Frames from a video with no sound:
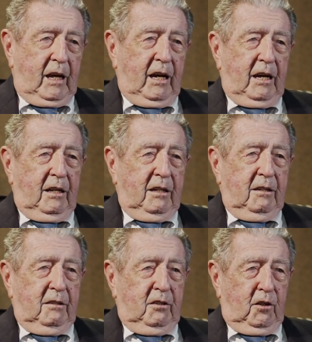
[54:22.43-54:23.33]

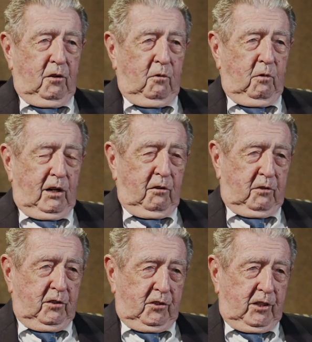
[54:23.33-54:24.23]
and you know went out
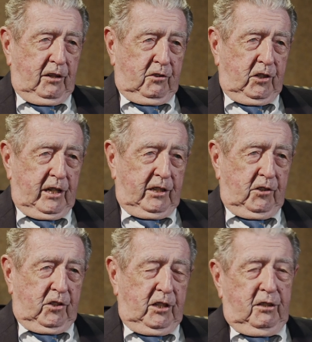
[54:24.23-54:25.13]
to the South China
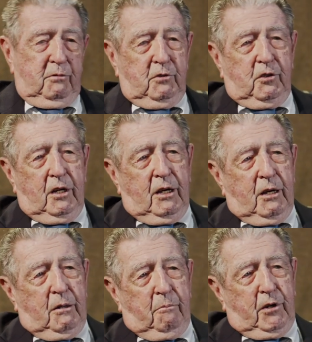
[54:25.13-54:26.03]
Sea and was
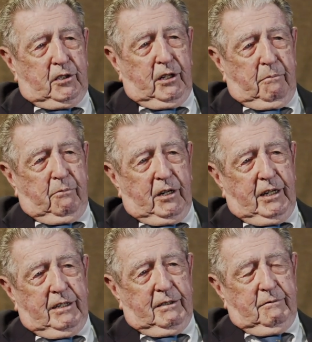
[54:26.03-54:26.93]
picked up
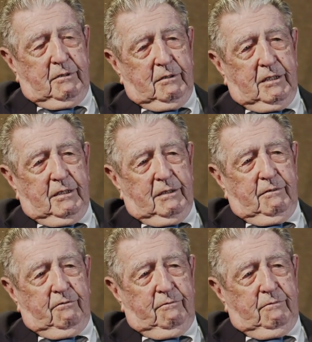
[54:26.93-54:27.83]
by a, uh,
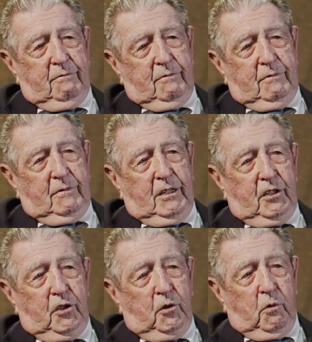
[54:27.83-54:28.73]

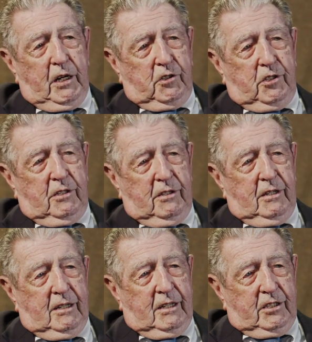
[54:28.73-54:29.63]
a U.S.
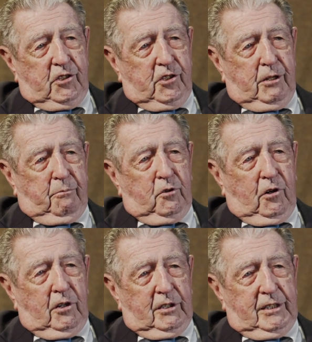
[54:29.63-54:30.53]
ship
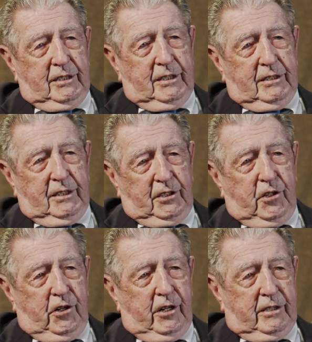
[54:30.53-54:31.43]
called the uh,
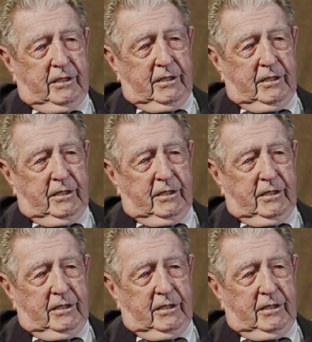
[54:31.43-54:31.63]
Kirk.